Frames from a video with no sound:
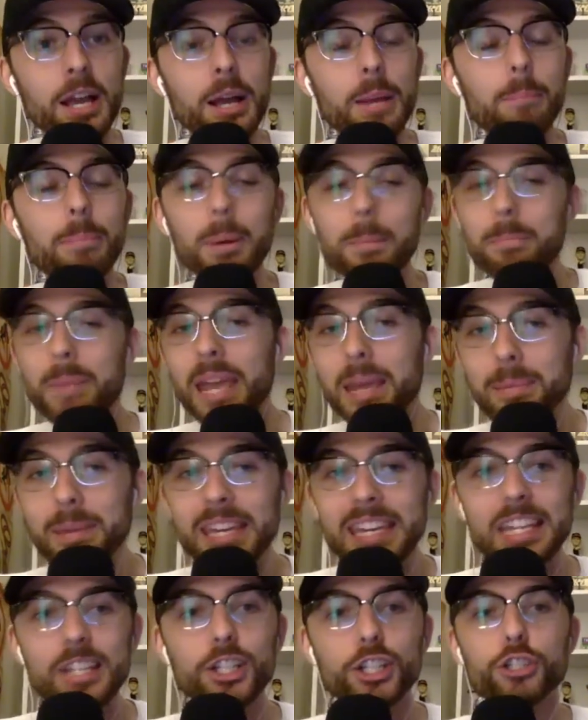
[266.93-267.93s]
But maybe
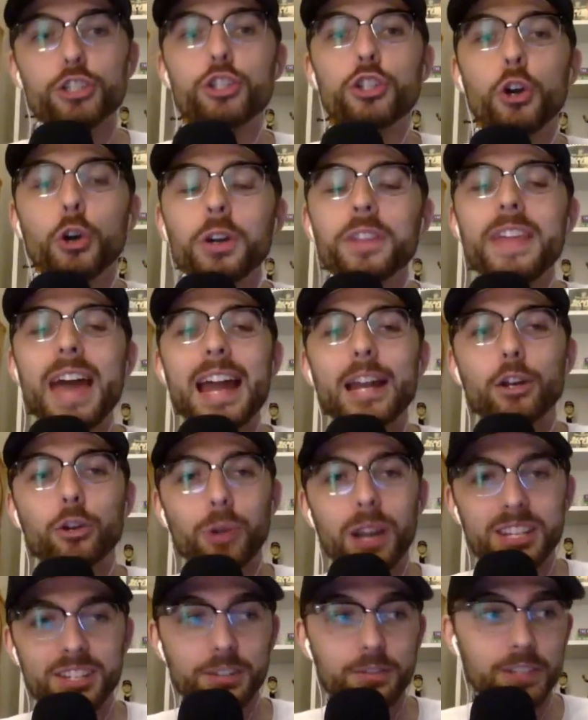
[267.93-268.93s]
he just took that
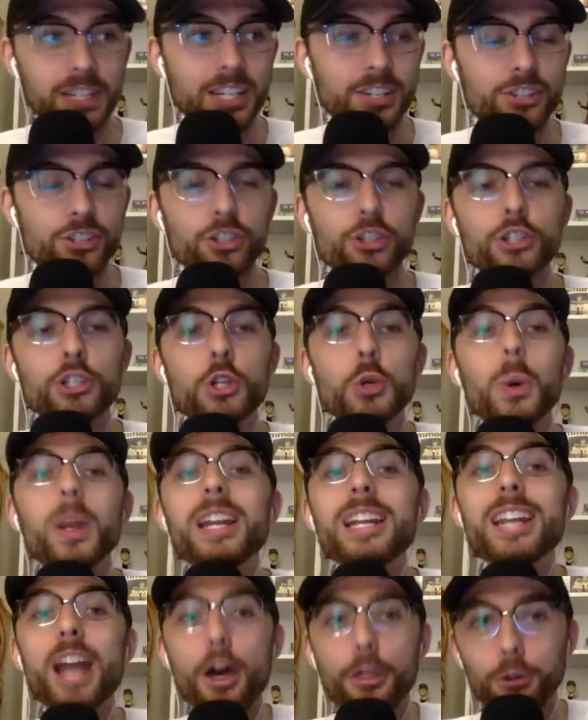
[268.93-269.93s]
aggressiveness to
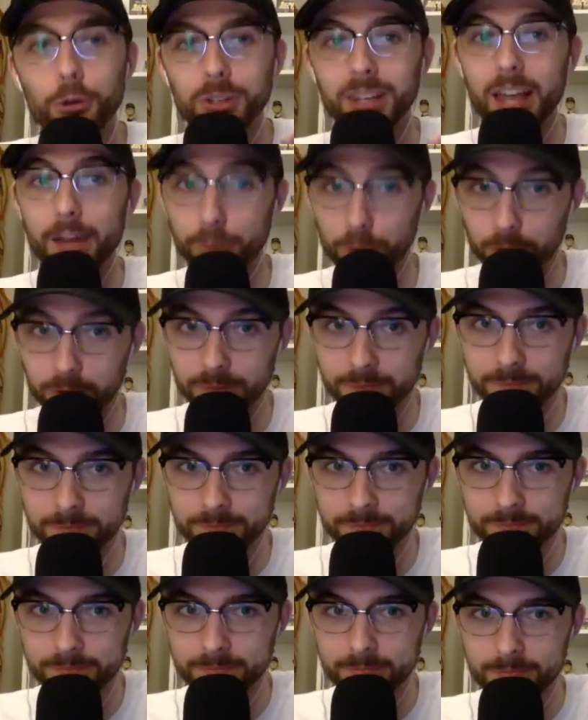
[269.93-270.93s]
another level
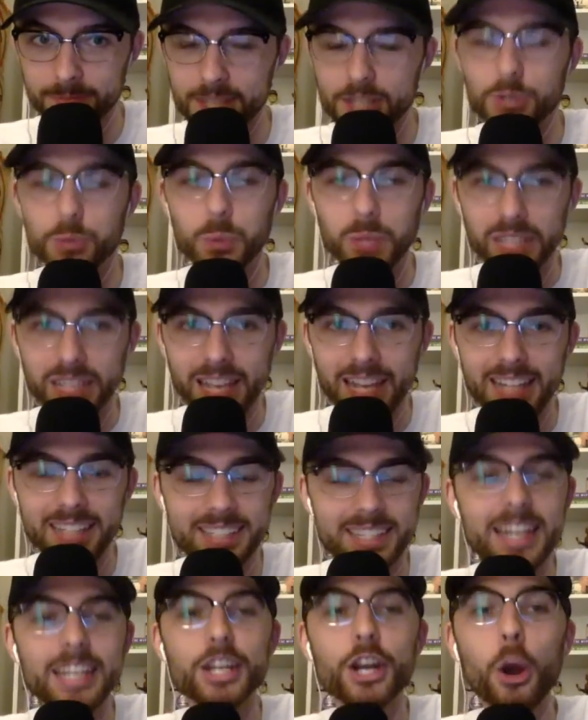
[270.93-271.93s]
this weekend and
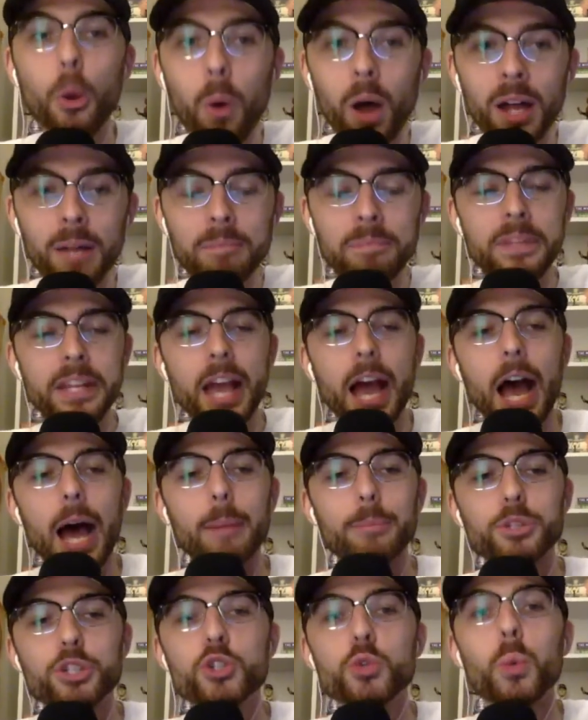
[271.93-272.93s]
said, you know what?
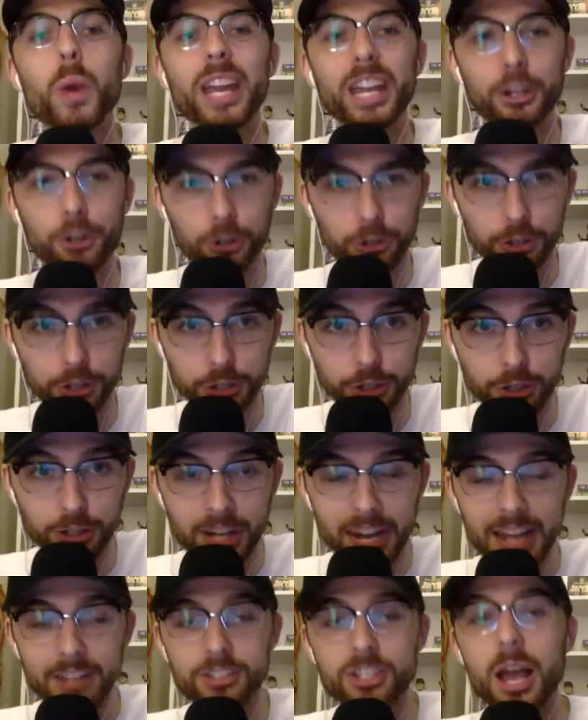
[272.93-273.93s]
I'm swinging earlier in
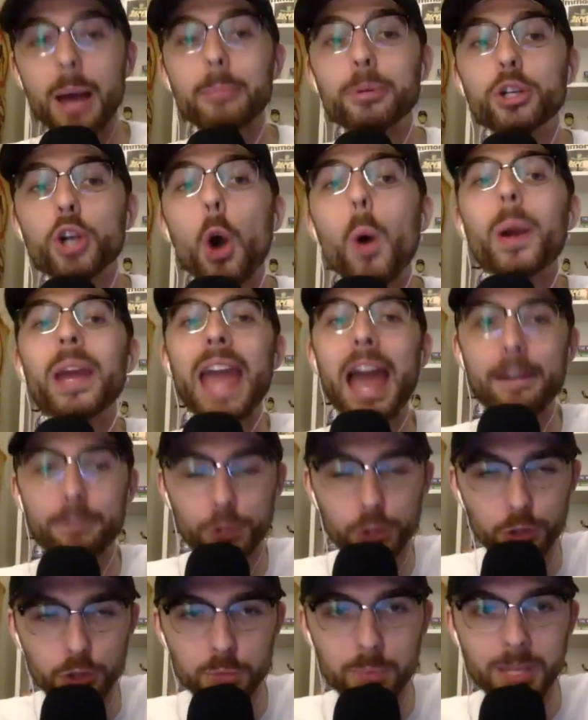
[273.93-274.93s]
counts. I'm going
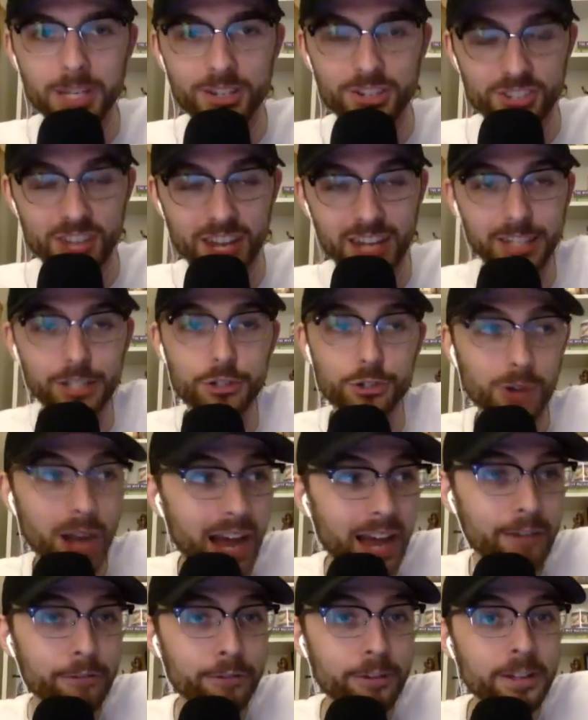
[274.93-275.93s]
after those pitches I can
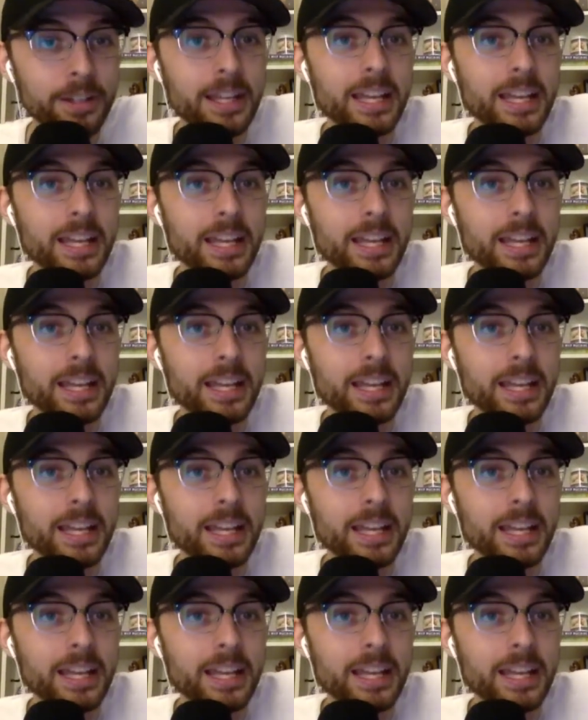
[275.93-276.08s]
drive.